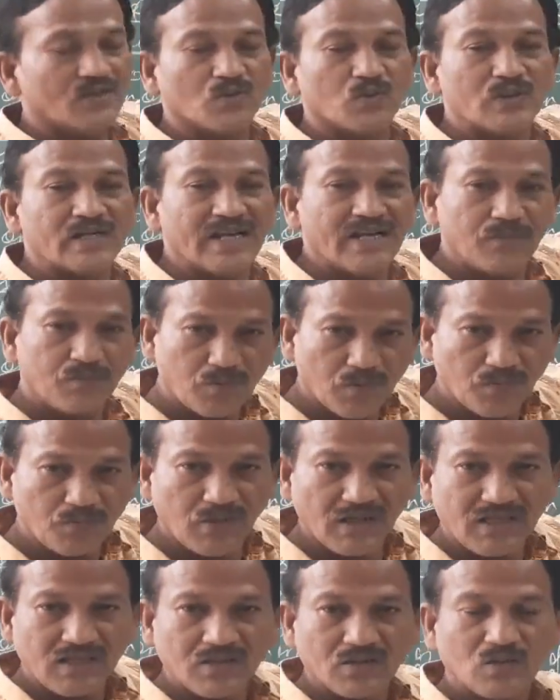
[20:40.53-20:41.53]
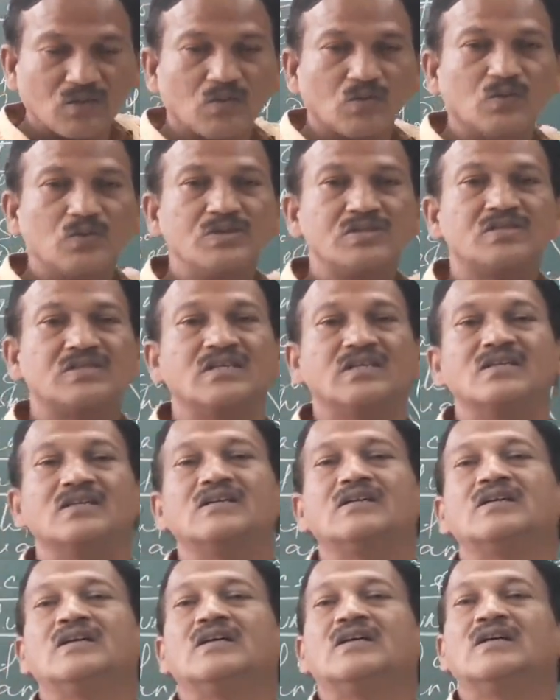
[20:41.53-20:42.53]
notary public, who is
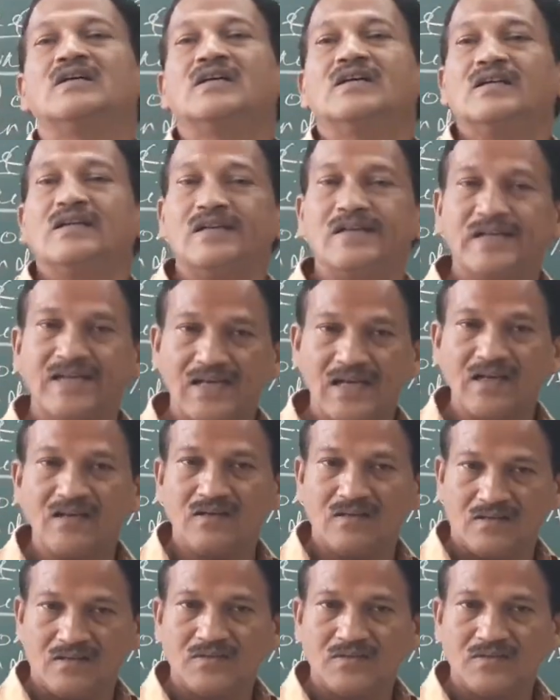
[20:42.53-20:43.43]
the legal